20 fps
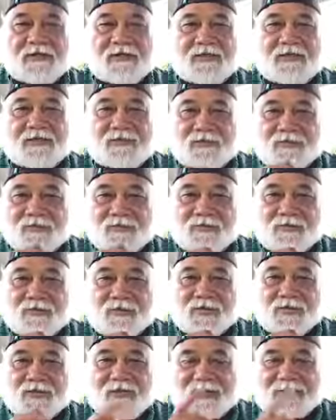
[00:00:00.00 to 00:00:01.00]
So
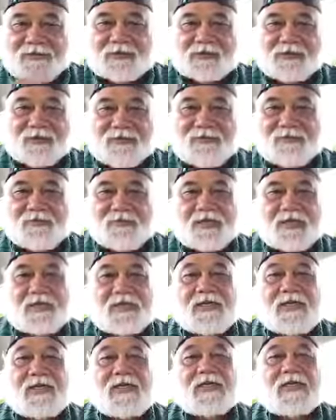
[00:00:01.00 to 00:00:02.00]
that showed
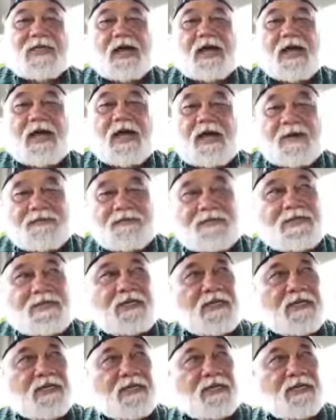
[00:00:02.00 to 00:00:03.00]
me the
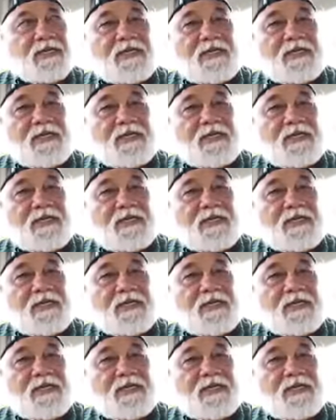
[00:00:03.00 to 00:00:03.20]
uptake